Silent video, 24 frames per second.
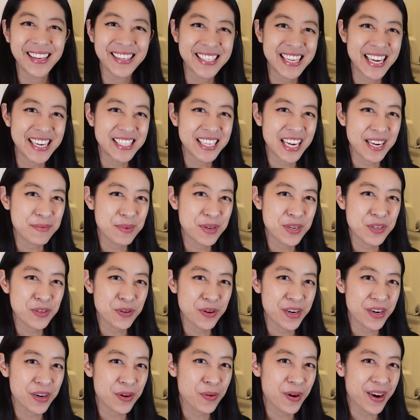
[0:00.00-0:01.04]
Take time to enjoy
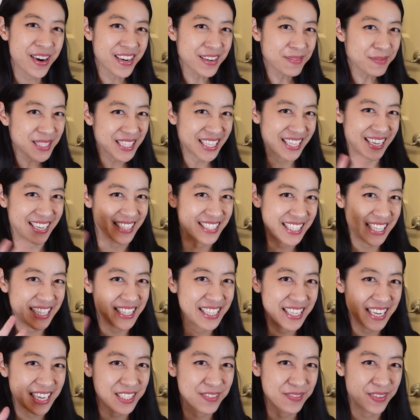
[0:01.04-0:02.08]
your aquariums, and I'll see you in
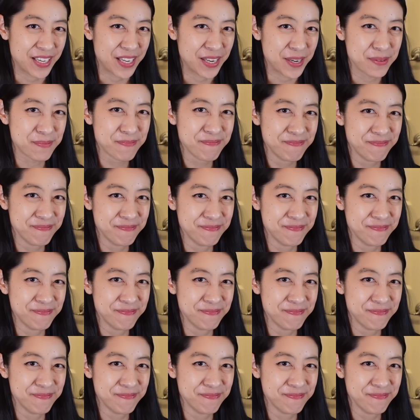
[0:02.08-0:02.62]
the next video.